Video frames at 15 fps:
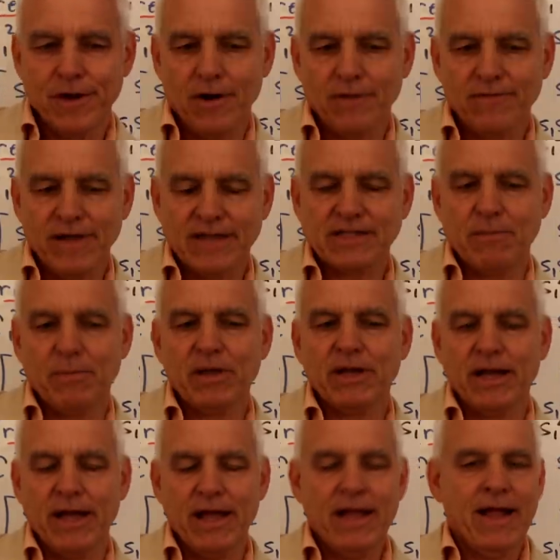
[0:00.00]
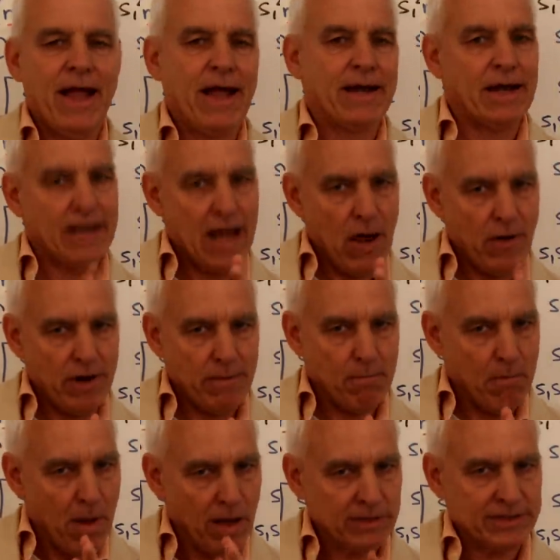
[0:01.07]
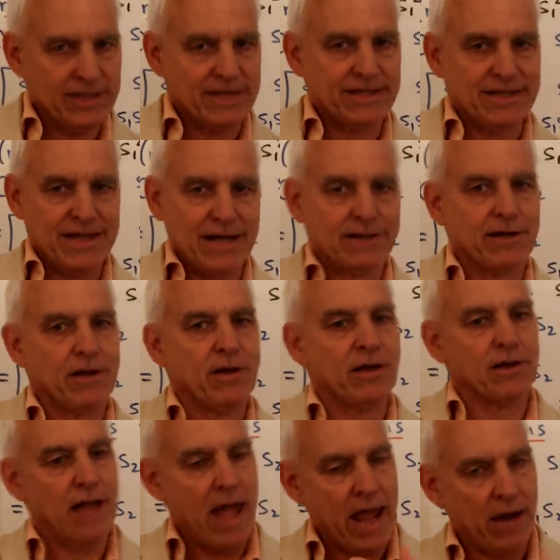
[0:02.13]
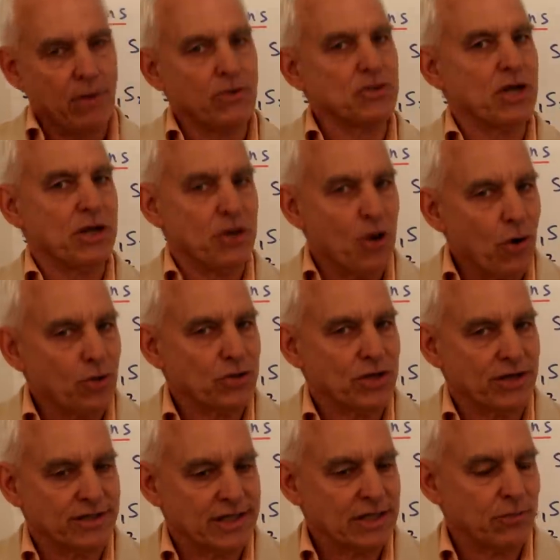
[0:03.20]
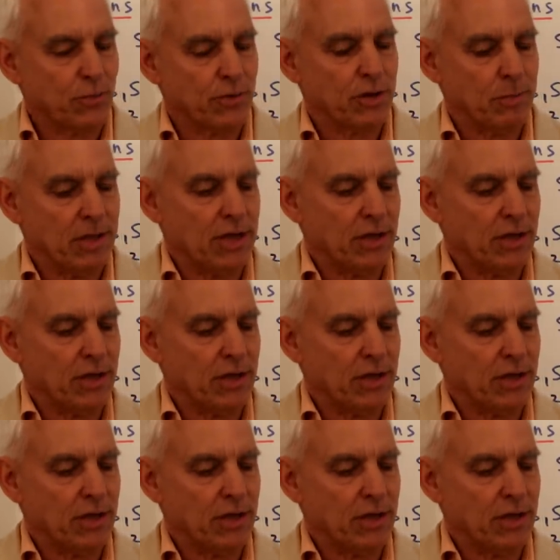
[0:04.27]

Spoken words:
flexibility and allowing multiset language and notions. That's what we're going to be